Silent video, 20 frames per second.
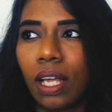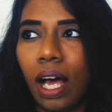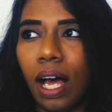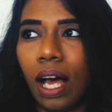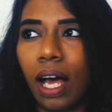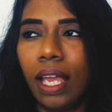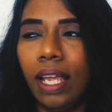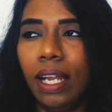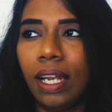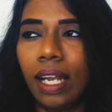
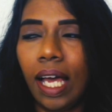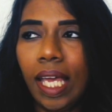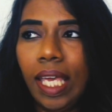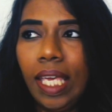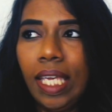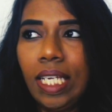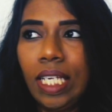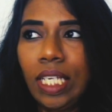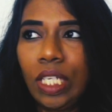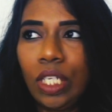I
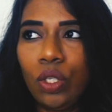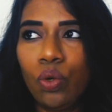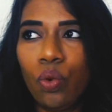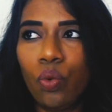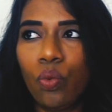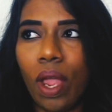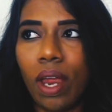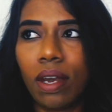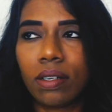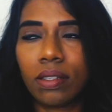like
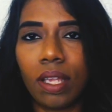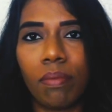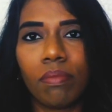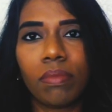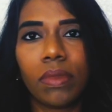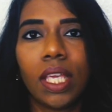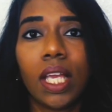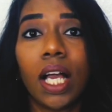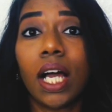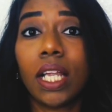to wear
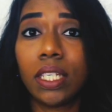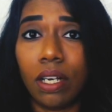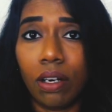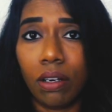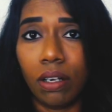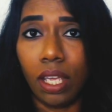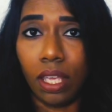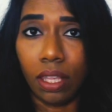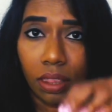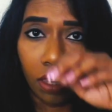something
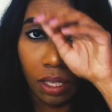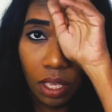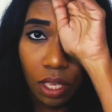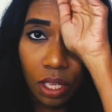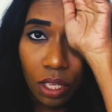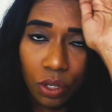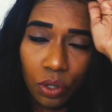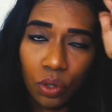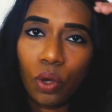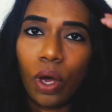underneath
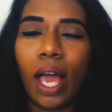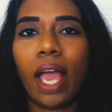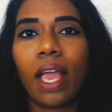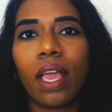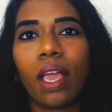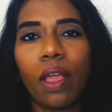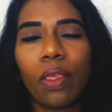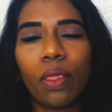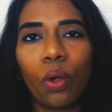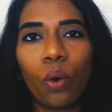so I
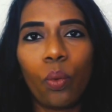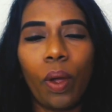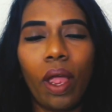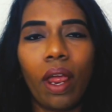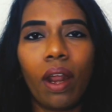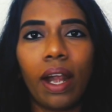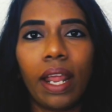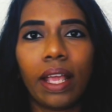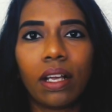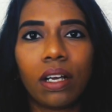either
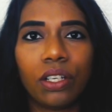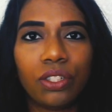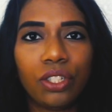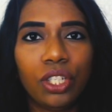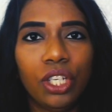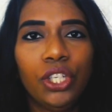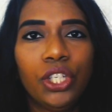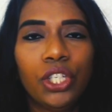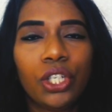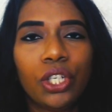wear like a
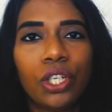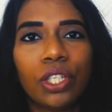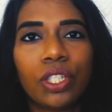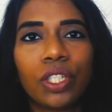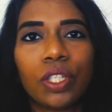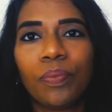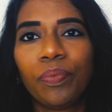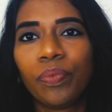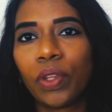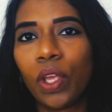
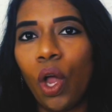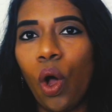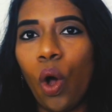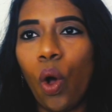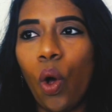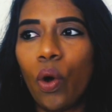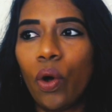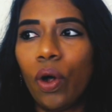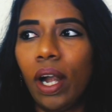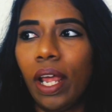t-shirt
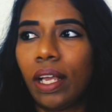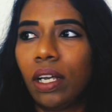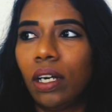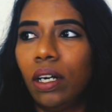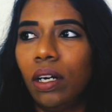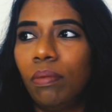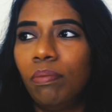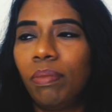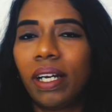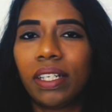or like
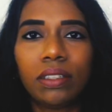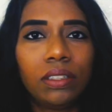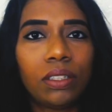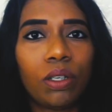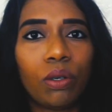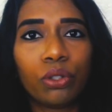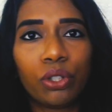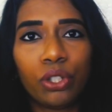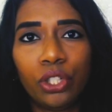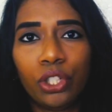a
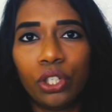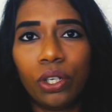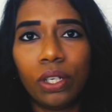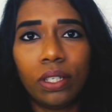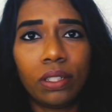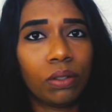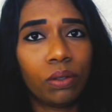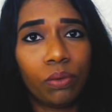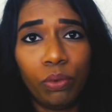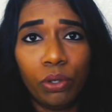button-down
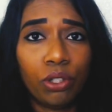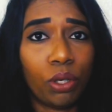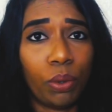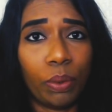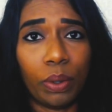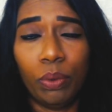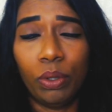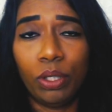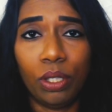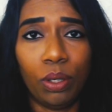shirt
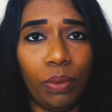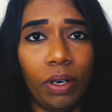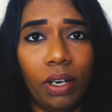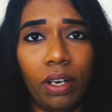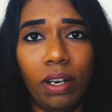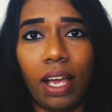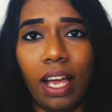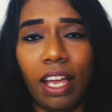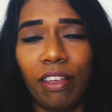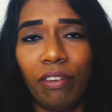whichever
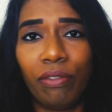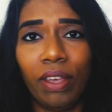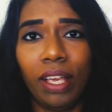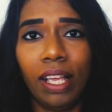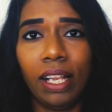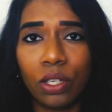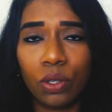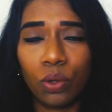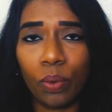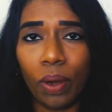whichever I
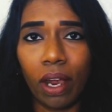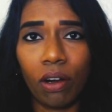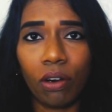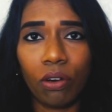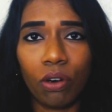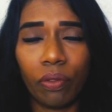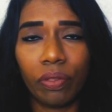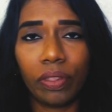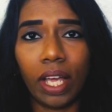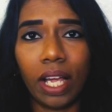feel to
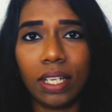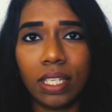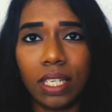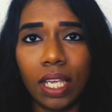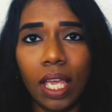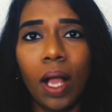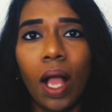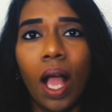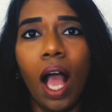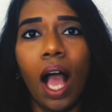wear on that
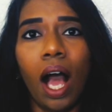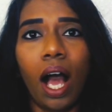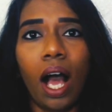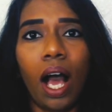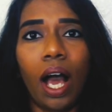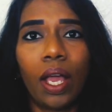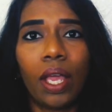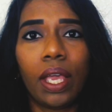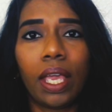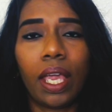day
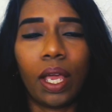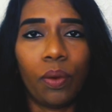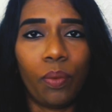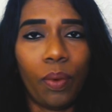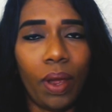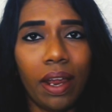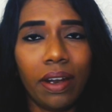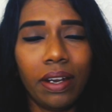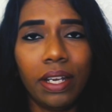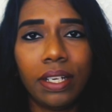I can
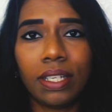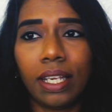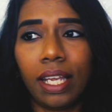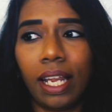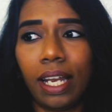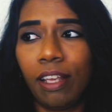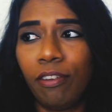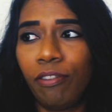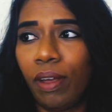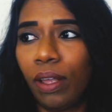wear it
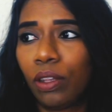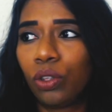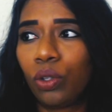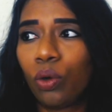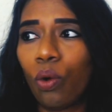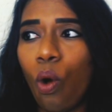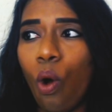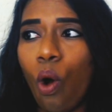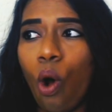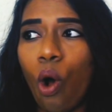and if I
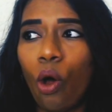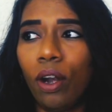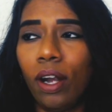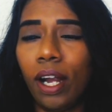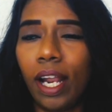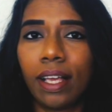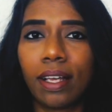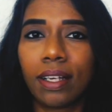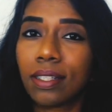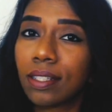throw on
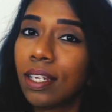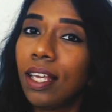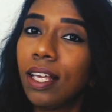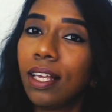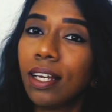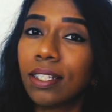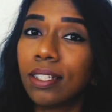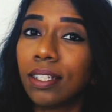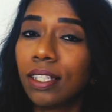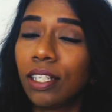like a
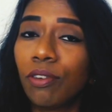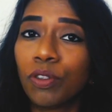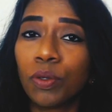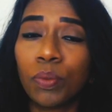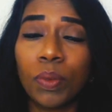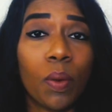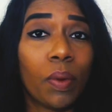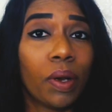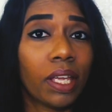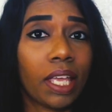sneakers it gives
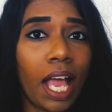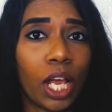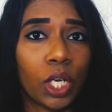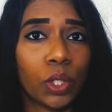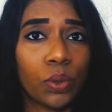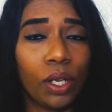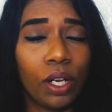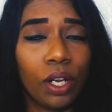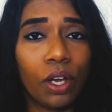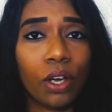me a very
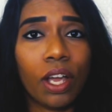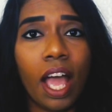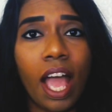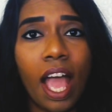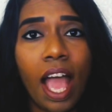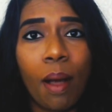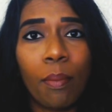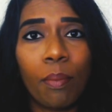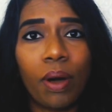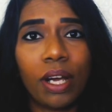casual look
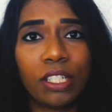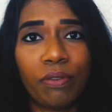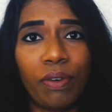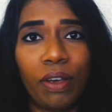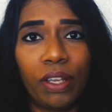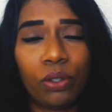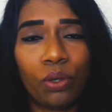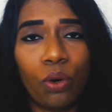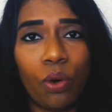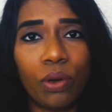but if
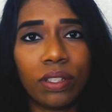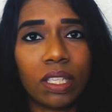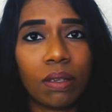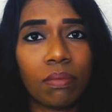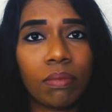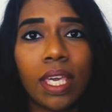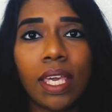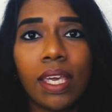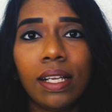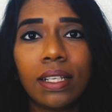I throw on
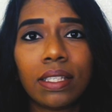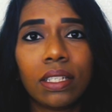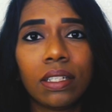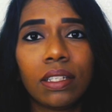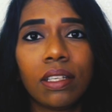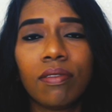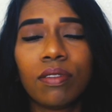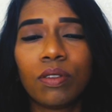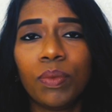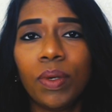some heels
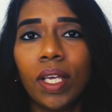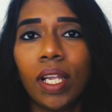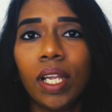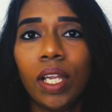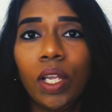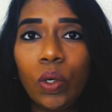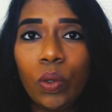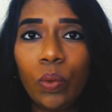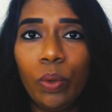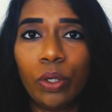it gives me a
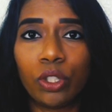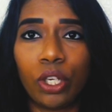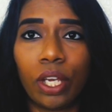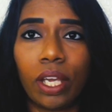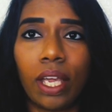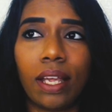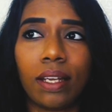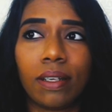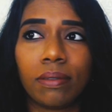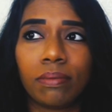look which I
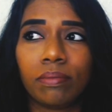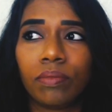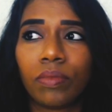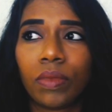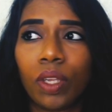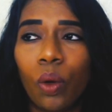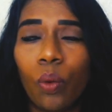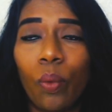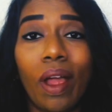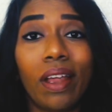can
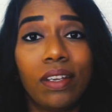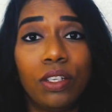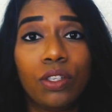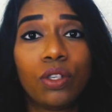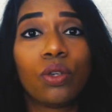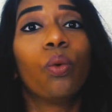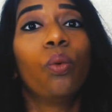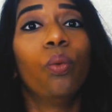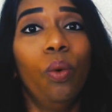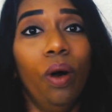wear it
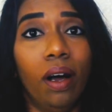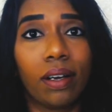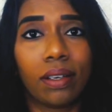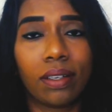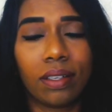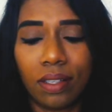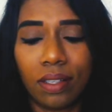to work.